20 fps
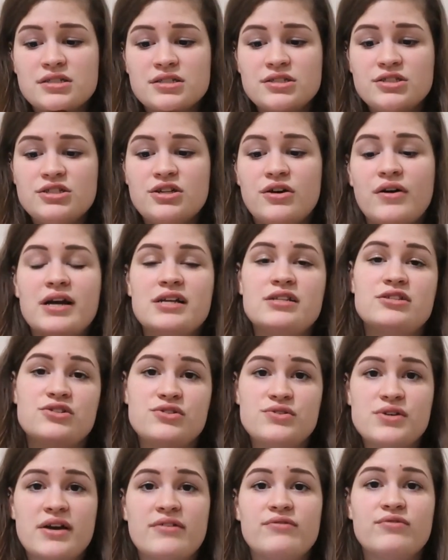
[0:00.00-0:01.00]
You know, I
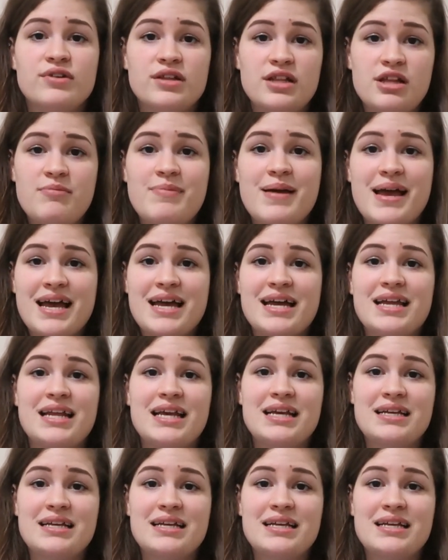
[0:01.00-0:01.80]
do have really bad